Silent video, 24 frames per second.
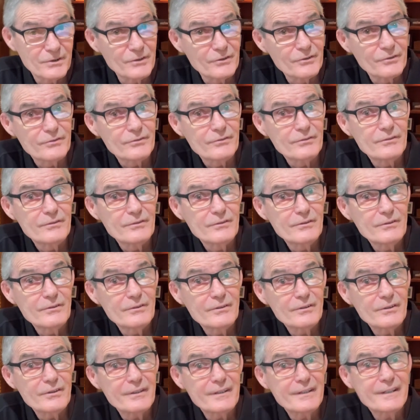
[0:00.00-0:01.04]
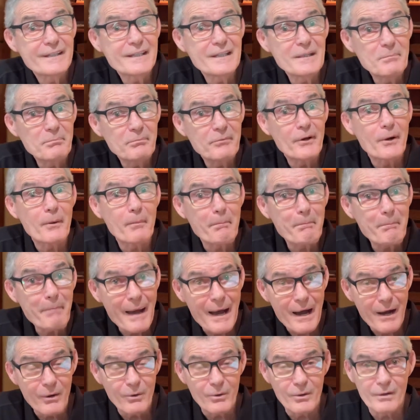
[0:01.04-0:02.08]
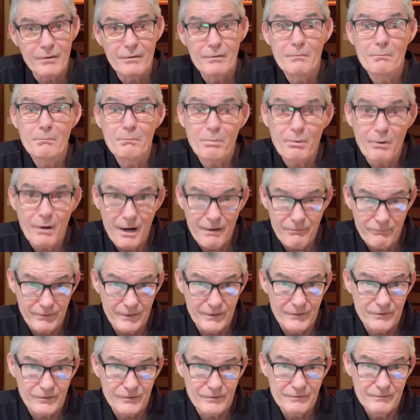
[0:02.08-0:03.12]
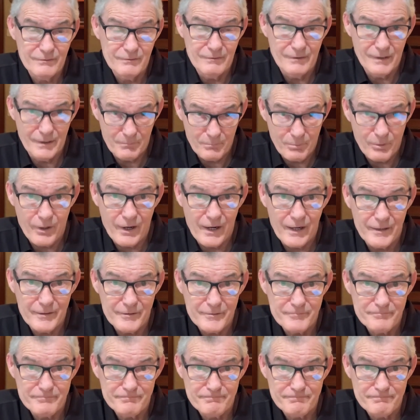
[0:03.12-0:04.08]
is to keep their power, profits, and pride.